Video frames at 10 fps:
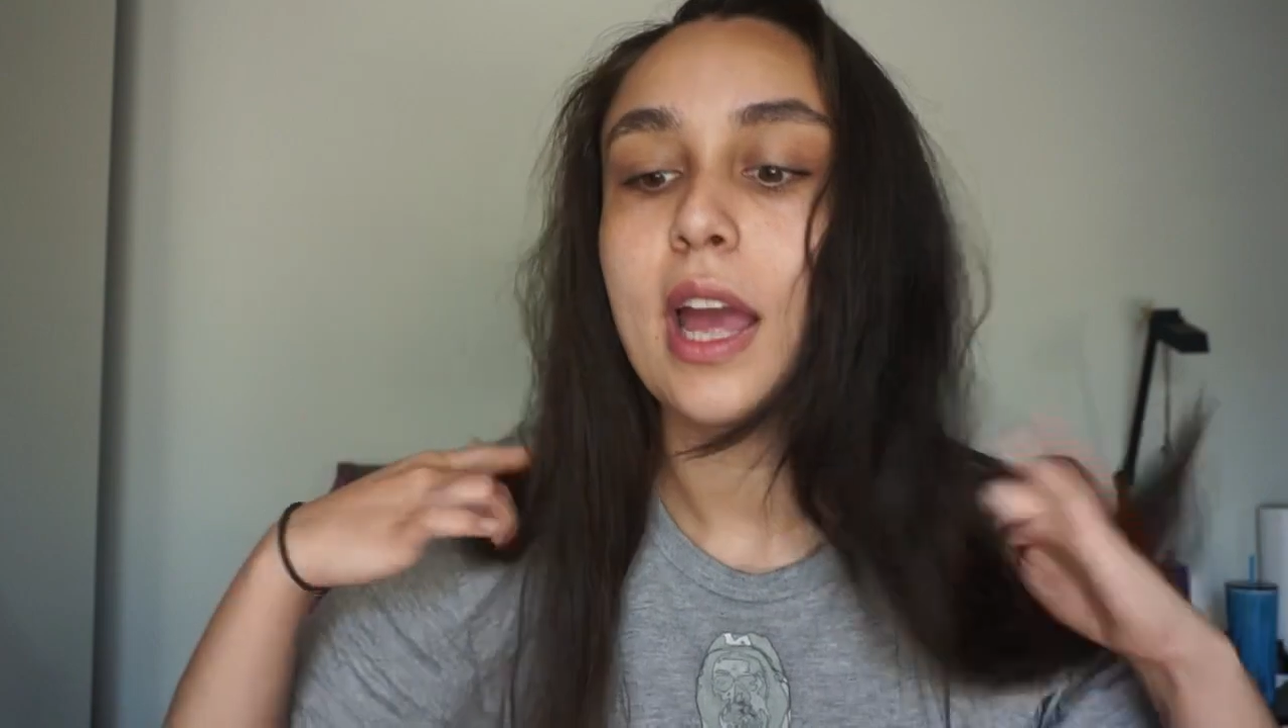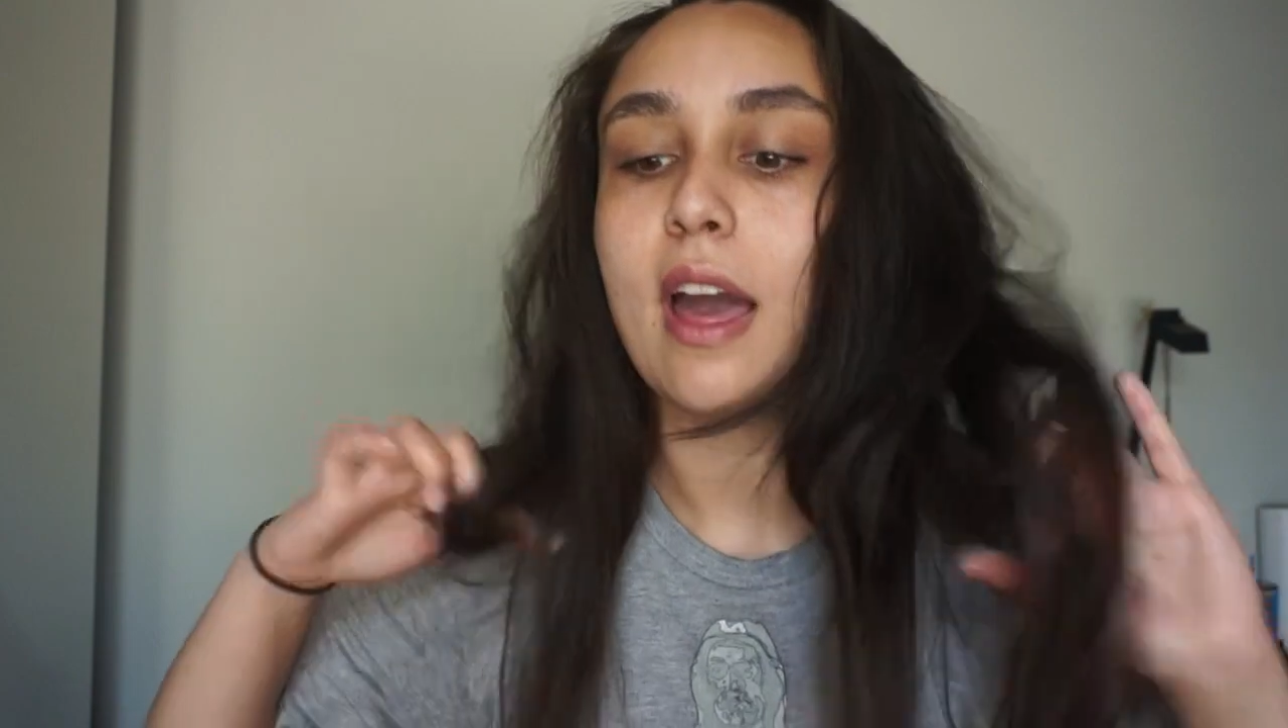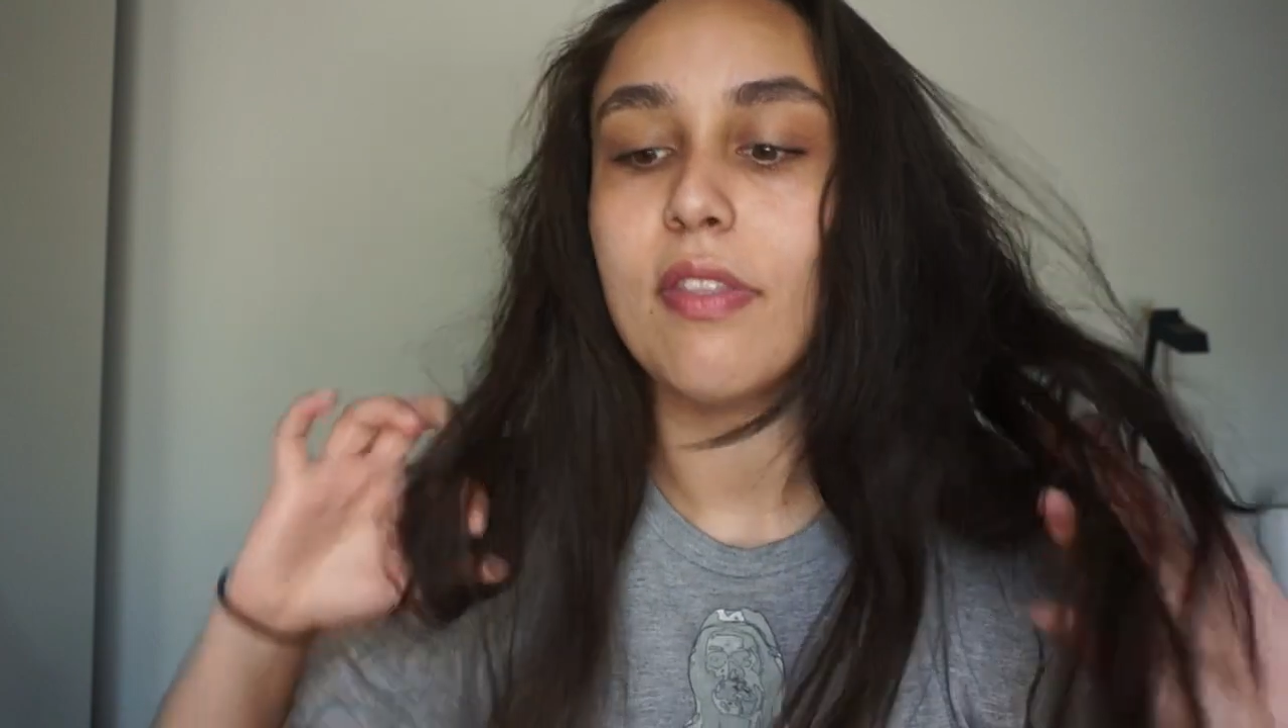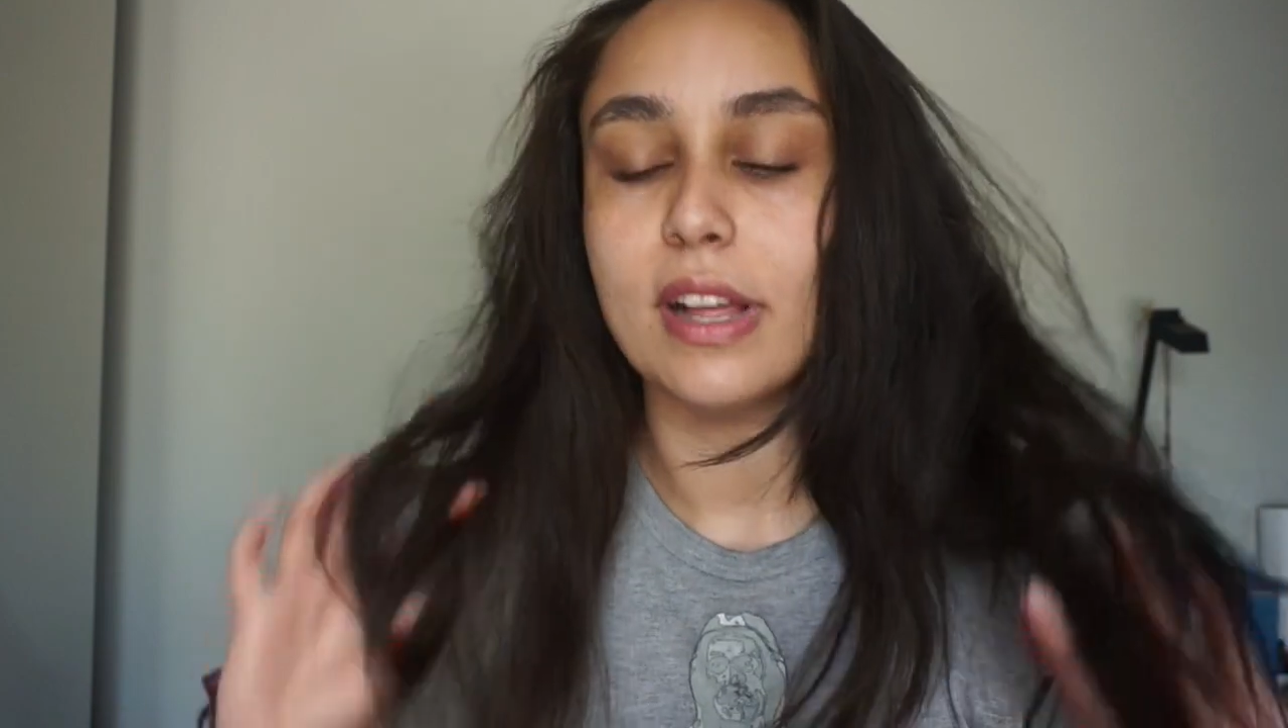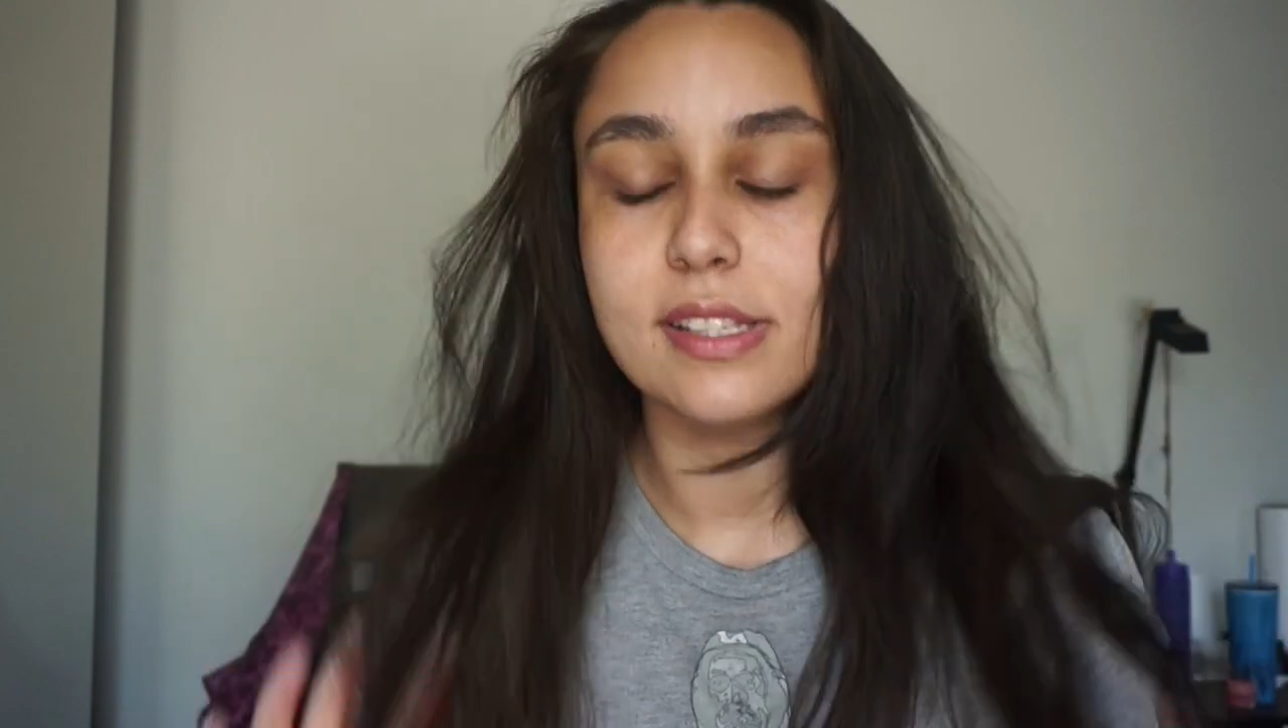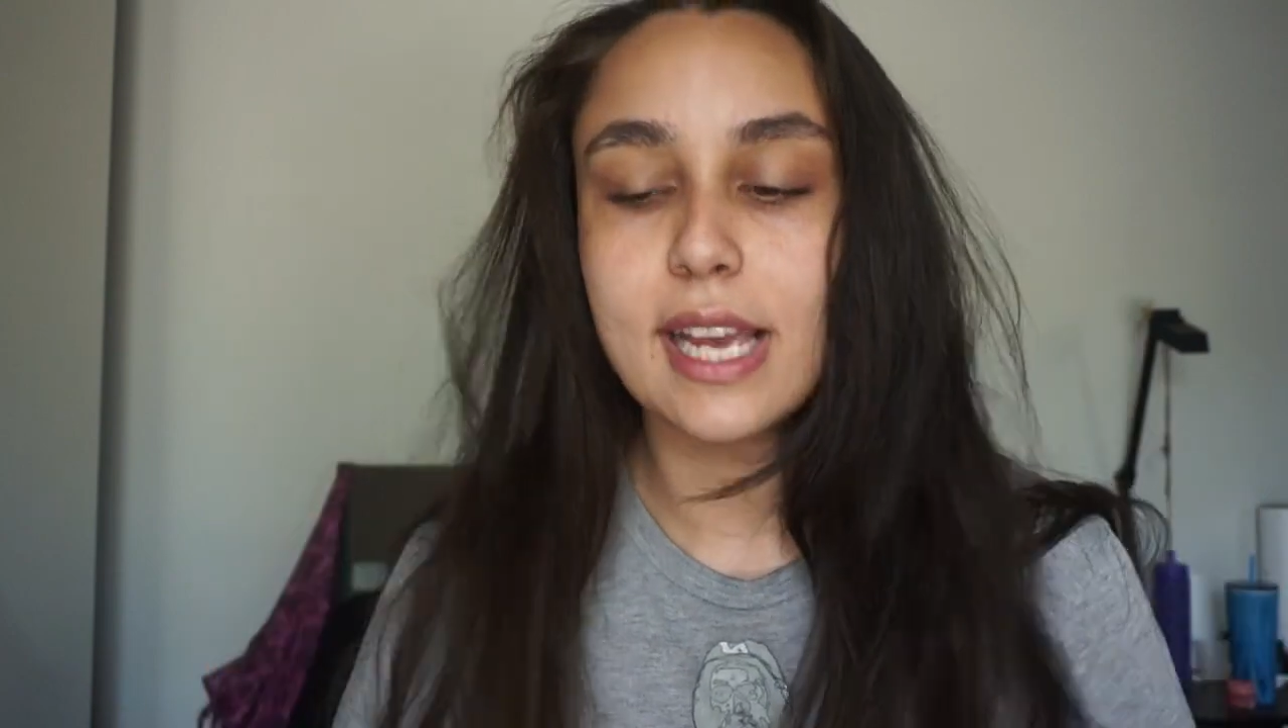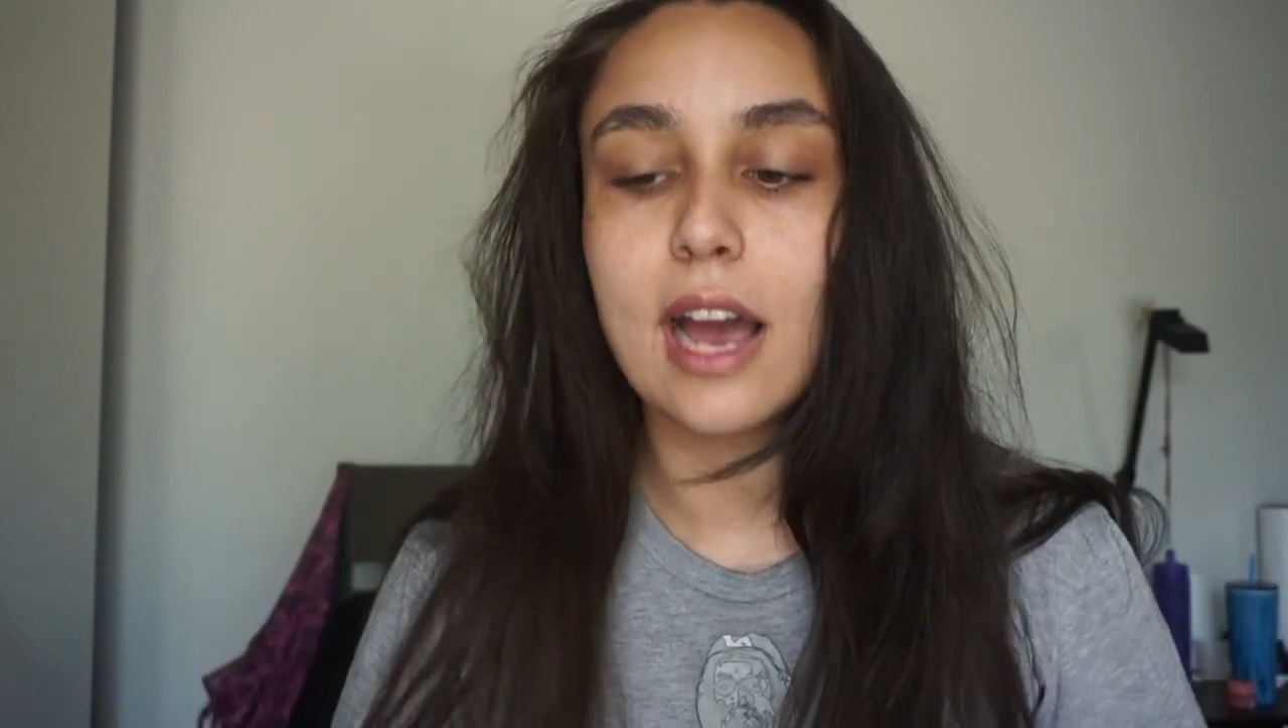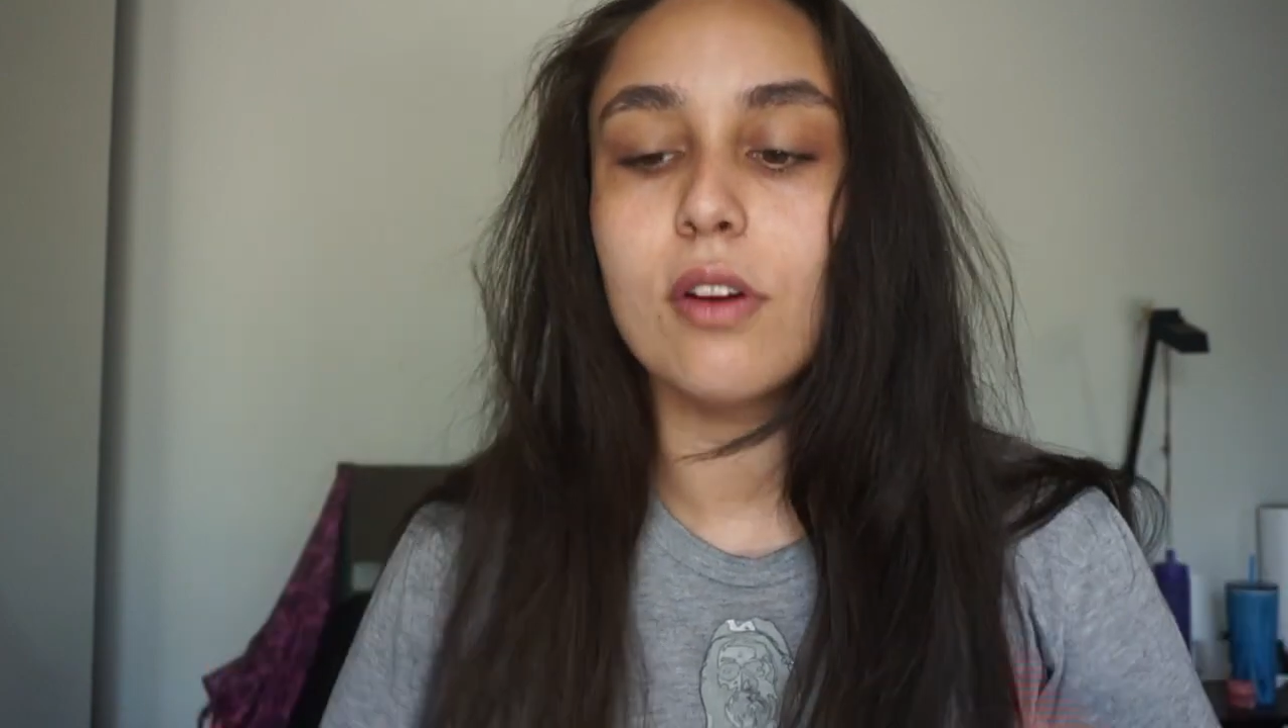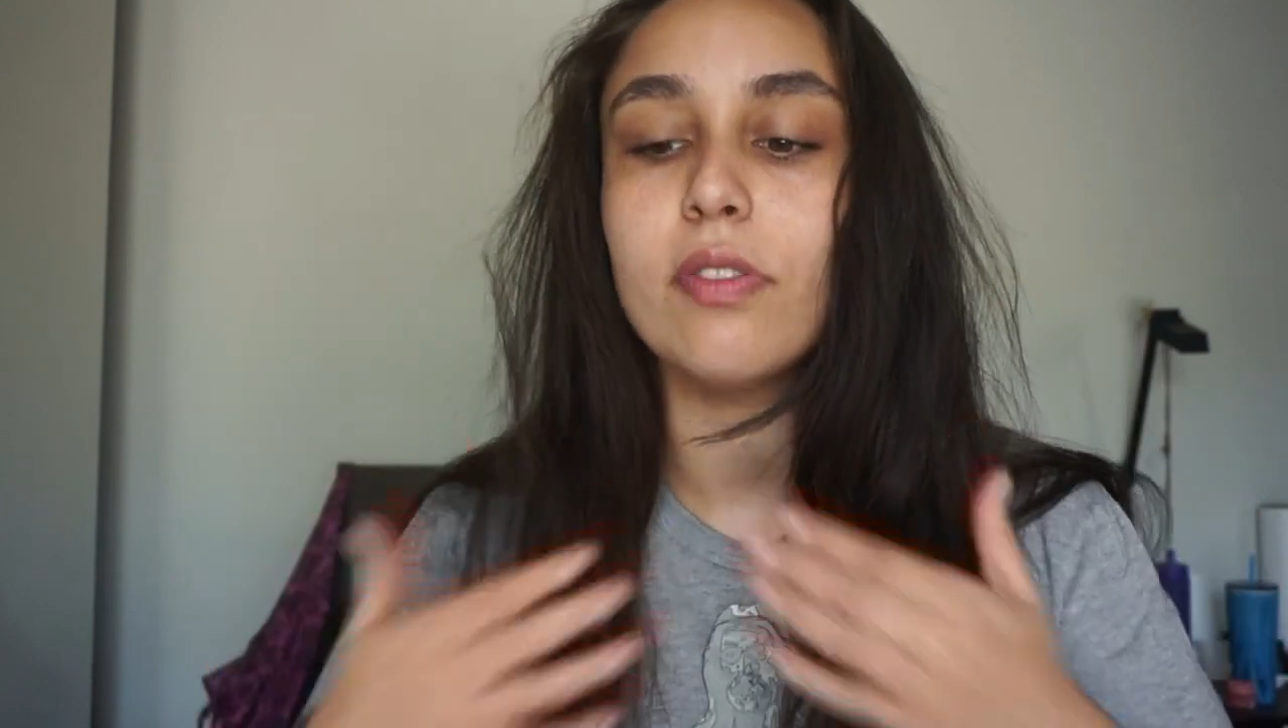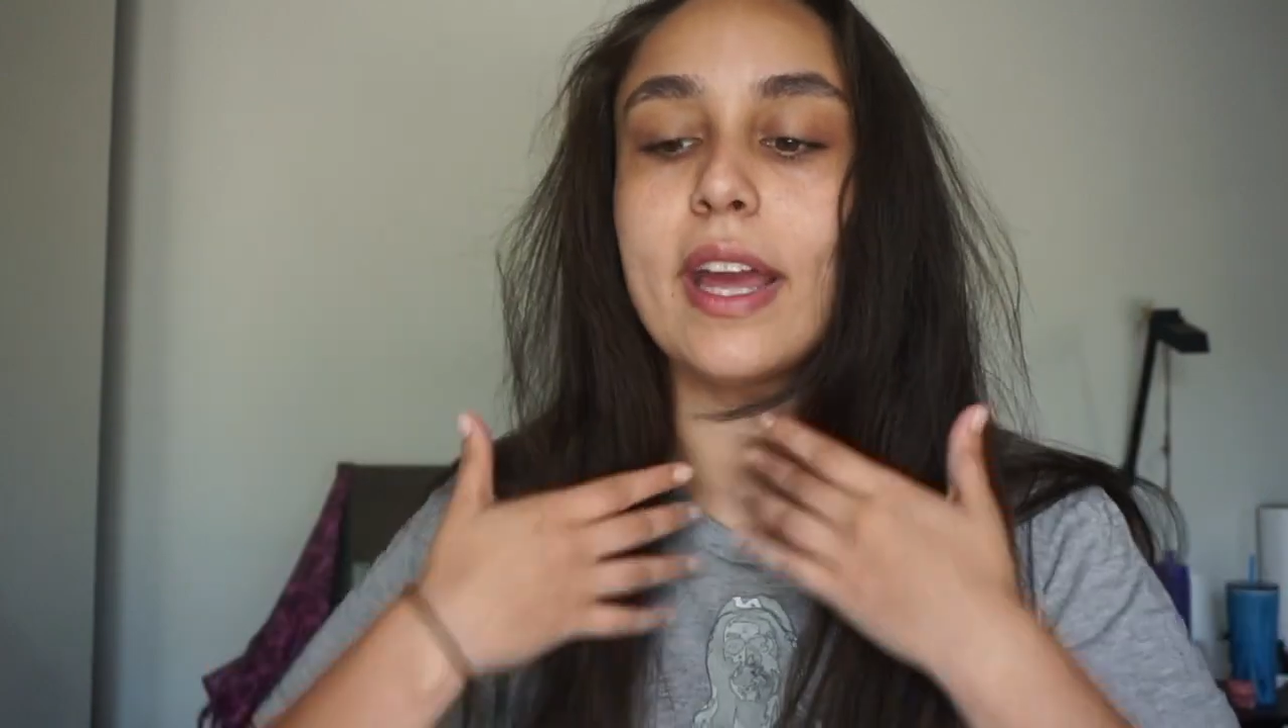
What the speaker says: and then down.